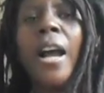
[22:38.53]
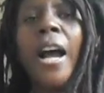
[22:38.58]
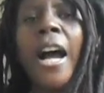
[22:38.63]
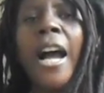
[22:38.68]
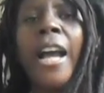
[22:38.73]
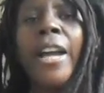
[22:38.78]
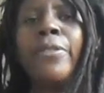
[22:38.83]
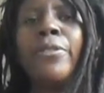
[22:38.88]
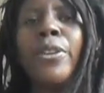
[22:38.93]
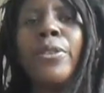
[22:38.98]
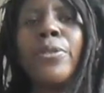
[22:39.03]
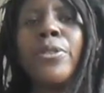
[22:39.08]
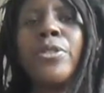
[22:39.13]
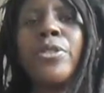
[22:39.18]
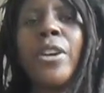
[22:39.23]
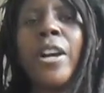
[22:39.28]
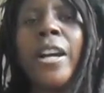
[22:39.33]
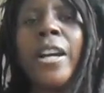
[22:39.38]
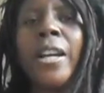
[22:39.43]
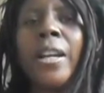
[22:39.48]
I've never
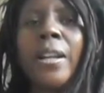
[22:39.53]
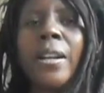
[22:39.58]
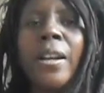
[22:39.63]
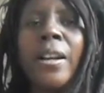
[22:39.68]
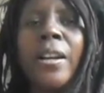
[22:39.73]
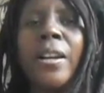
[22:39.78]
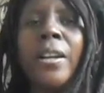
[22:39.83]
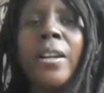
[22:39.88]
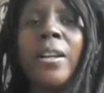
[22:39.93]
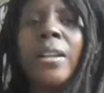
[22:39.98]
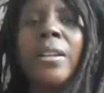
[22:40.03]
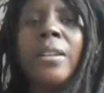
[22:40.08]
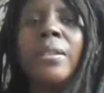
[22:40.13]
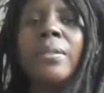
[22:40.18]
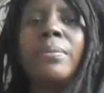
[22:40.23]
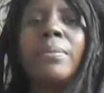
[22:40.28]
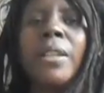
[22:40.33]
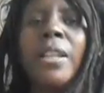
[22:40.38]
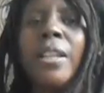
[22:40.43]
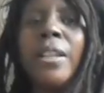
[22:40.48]
tried
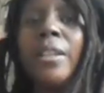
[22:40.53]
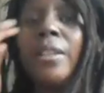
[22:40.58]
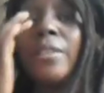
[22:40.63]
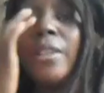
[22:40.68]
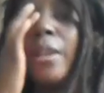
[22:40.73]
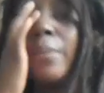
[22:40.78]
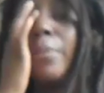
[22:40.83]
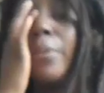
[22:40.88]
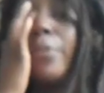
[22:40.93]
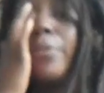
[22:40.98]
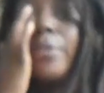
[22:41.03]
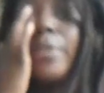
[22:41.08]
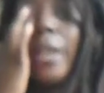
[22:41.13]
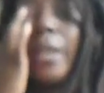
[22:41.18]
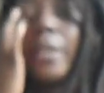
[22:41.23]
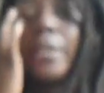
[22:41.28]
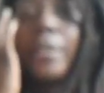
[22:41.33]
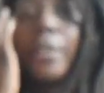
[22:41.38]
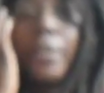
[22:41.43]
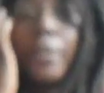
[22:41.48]
um, any type of
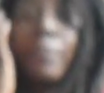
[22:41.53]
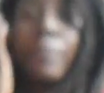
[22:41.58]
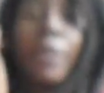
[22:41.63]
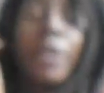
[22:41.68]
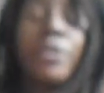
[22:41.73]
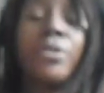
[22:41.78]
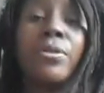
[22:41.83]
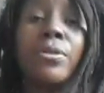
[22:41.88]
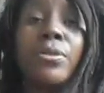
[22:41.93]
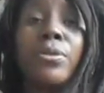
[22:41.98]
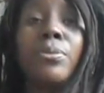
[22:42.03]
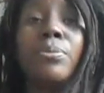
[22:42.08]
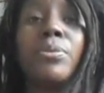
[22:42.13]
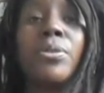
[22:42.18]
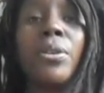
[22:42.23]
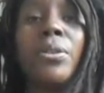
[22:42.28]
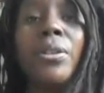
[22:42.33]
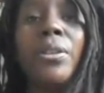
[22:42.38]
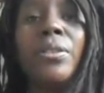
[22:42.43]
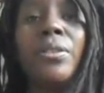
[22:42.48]
psychedelic mushrooms.
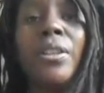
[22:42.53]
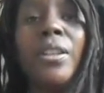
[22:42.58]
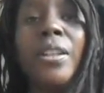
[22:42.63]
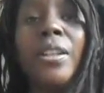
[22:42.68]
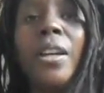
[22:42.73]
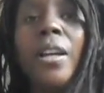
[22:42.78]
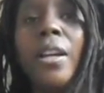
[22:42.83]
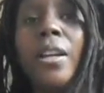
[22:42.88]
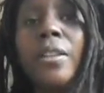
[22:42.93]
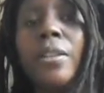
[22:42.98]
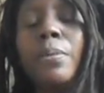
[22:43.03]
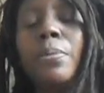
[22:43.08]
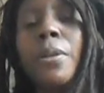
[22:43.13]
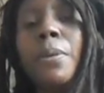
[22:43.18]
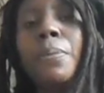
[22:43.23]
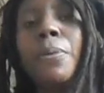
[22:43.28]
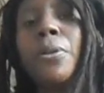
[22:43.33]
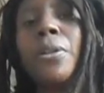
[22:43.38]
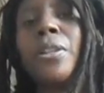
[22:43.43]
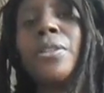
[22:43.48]
The only thing that
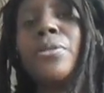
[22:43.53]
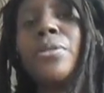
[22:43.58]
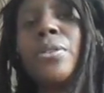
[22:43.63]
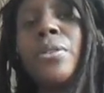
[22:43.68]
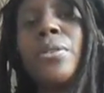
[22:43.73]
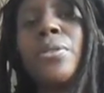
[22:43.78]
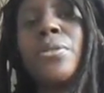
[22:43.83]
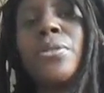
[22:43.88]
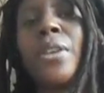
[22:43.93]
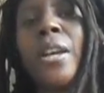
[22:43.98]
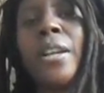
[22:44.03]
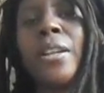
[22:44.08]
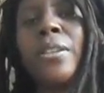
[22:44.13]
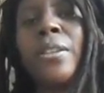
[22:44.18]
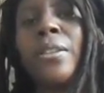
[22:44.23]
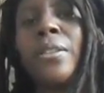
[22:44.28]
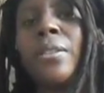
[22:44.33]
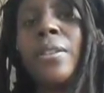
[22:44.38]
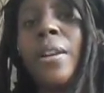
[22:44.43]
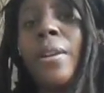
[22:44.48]
people consider
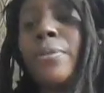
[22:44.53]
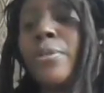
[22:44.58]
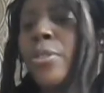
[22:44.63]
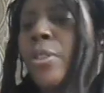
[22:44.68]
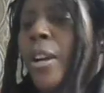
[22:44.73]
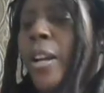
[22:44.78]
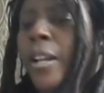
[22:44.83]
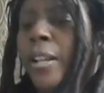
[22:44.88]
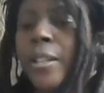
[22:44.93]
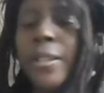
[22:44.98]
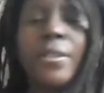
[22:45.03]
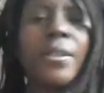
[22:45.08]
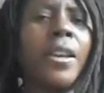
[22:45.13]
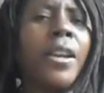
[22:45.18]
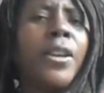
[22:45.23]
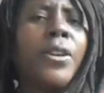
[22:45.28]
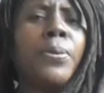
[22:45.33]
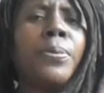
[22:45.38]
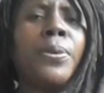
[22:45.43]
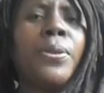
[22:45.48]
psychedelic that I've tried is
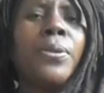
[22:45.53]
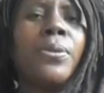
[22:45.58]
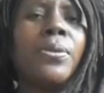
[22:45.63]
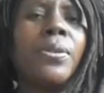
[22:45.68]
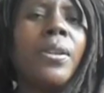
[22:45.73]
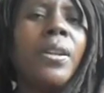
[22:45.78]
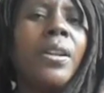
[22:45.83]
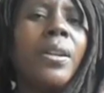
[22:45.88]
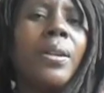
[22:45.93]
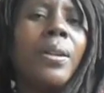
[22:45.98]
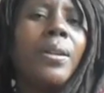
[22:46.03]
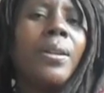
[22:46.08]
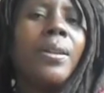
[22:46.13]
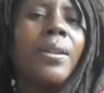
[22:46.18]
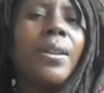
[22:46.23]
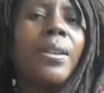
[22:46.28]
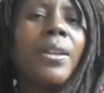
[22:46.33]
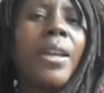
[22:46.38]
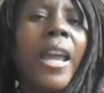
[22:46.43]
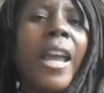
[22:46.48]
cannabis
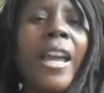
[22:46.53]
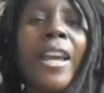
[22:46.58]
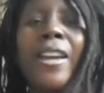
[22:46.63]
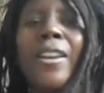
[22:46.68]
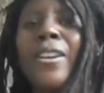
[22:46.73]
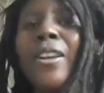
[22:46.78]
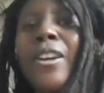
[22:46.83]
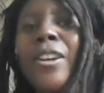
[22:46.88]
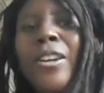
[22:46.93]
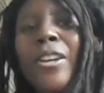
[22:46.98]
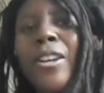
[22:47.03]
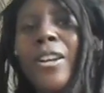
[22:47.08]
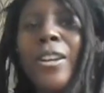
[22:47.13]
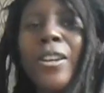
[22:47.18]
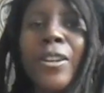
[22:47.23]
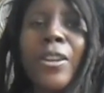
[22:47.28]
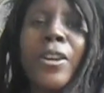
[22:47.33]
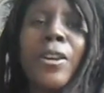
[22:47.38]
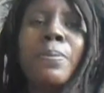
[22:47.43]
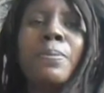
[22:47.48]
and uh,
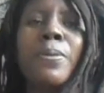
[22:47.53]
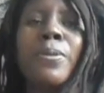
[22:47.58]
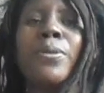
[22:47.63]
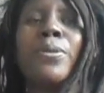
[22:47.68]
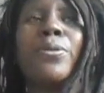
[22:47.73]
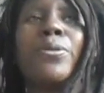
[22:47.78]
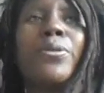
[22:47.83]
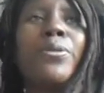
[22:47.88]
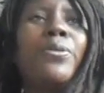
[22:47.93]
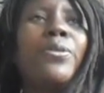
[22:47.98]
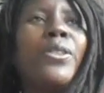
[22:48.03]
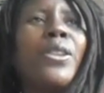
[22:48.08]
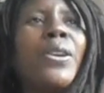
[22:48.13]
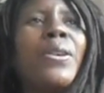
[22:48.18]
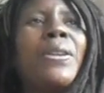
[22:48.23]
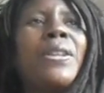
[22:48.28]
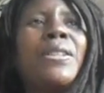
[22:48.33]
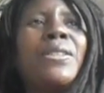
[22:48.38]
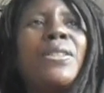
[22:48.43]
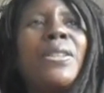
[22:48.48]
a cup of
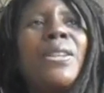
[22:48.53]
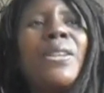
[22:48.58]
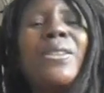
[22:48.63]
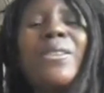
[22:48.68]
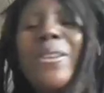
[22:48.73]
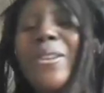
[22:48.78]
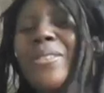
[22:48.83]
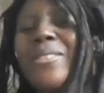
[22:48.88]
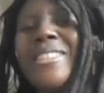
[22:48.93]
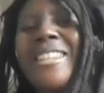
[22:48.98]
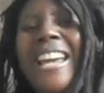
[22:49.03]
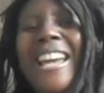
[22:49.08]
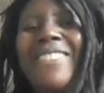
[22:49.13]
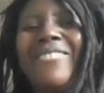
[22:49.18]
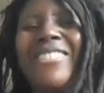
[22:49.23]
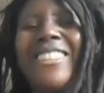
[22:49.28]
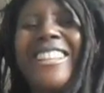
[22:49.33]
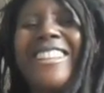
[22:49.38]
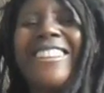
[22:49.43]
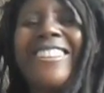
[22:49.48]
valerian tea a long
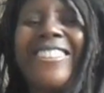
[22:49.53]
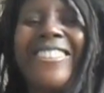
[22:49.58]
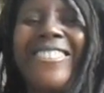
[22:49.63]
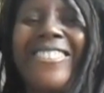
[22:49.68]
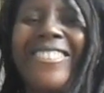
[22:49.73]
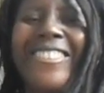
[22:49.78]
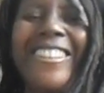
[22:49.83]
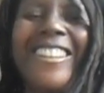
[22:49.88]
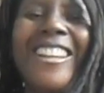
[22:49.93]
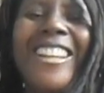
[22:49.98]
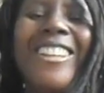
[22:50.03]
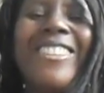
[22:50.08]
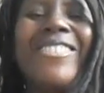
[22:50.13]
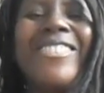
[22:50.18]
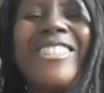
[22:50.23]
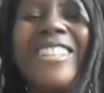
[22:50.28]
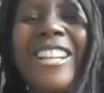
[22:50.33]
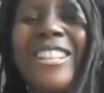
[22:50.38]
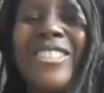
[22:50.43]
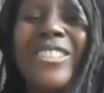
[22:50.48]
time ago,
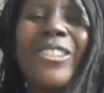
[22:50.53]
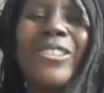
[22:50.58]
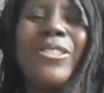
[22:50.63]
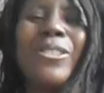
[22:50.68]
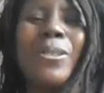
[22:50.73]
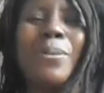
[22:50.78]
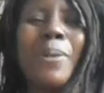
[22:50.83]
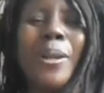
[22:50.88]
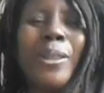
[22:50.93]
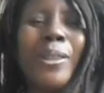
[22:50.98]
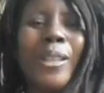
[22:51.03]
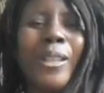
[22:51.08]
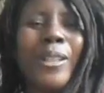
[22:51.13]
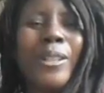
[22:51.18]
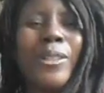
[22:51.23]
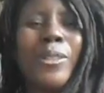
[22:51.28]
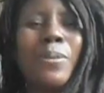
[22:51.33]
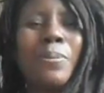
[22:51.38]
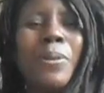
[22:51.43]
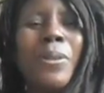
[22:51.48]
which I told you about that
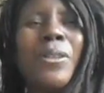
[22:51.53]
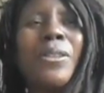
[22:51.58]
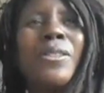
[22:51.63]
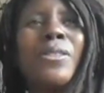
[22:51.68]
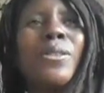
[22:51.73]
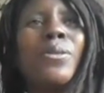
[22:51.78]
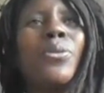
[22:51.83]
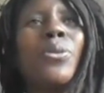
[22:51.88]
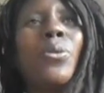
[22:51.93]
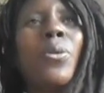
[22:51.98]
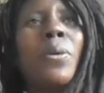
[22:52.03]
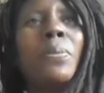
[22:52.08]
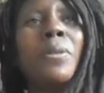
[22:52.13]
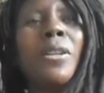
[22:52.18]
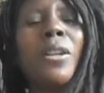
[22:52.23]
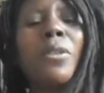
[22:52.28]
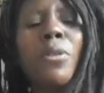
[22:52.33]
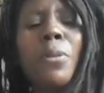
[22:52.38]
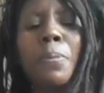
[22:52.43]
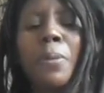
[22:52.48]
experience. If you want me
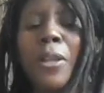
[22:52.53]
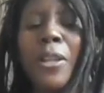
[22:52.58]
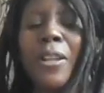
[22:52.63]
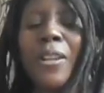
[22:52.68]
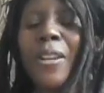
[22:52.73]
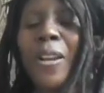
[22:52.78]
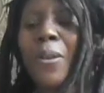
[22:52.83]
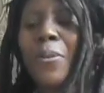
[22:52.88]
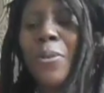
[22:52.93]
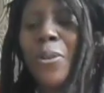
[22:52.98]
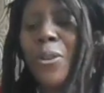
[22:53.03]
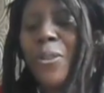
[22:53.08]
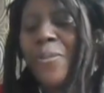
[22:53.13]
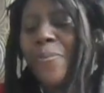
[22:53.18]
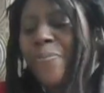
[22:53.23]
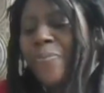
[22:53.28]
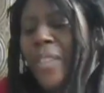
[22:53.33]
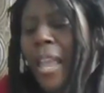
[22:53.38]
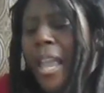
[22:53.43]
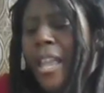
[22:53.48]
to repeat it, I will.
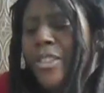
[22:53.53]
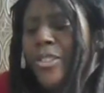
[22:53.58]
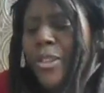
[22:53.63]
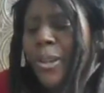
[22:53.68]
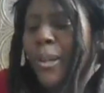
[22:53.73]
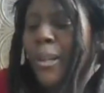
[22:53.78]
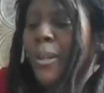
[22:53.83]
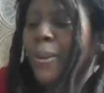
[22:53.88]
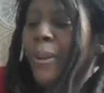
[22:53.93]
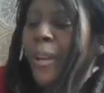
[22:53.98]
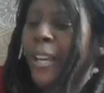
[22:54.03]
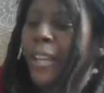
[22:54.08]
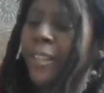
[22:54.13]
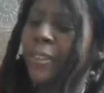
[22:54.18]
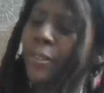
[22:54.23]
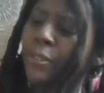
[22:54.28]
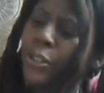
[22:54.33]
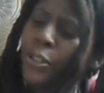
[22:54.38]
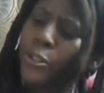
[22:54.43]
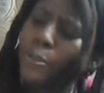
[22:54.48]
So
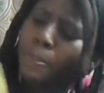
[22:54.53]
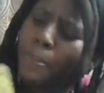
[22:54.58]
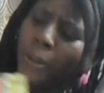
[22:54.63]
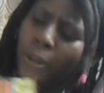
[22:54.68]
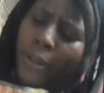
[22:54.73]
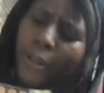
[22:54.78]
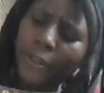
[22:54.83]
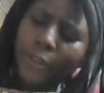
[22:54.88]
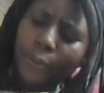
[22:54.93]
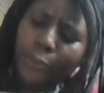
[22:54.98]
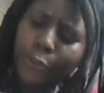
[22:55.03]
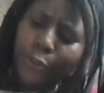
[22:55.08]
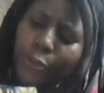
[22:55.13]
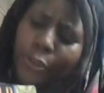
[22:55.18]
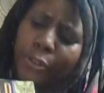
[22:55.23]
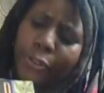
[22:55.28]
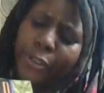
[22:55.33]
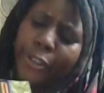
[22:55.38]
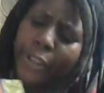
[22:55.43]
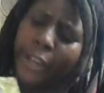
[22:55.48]
anyway, this book, The
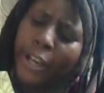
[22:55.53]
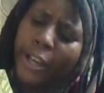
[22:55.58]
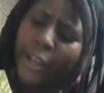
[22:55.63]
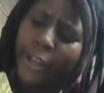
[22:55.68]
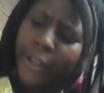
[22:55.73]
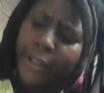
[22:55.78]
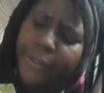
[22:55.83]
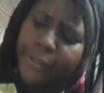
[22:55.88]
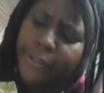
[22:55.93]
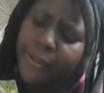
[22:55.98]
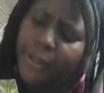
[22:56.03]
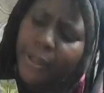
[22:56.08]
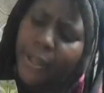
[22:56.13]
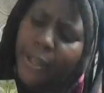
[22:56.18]
Food of the Gods,